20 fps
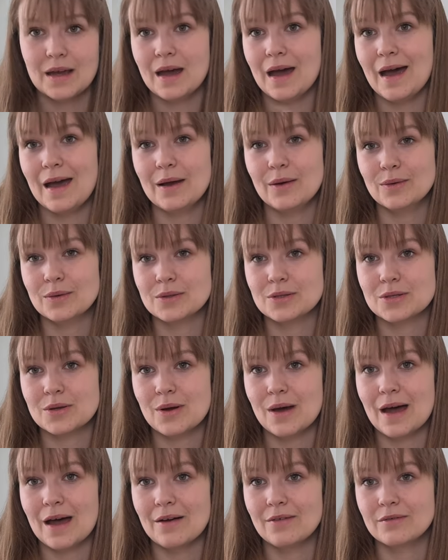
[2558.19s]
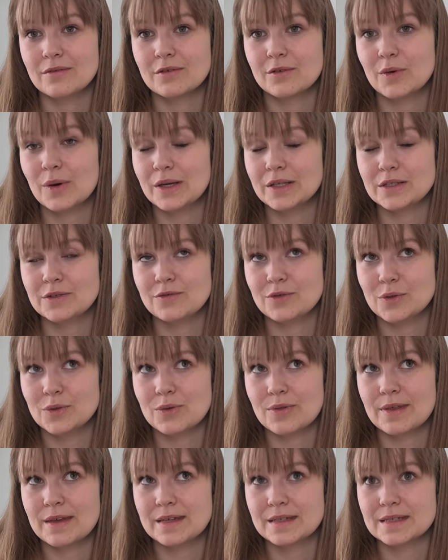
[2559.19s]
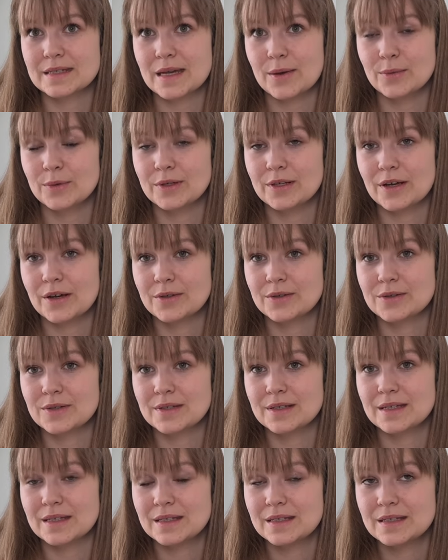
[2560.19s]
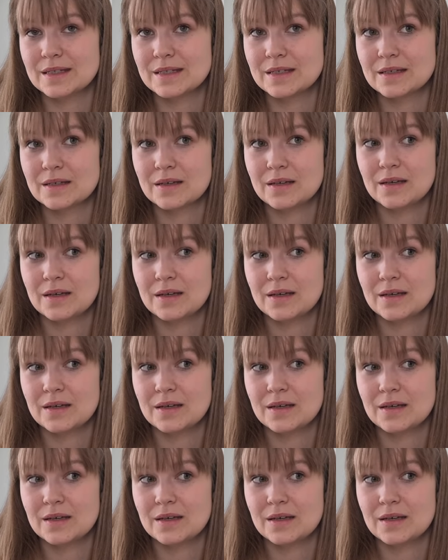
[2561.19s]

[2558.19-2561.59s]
I also have quite a few things I would like to knit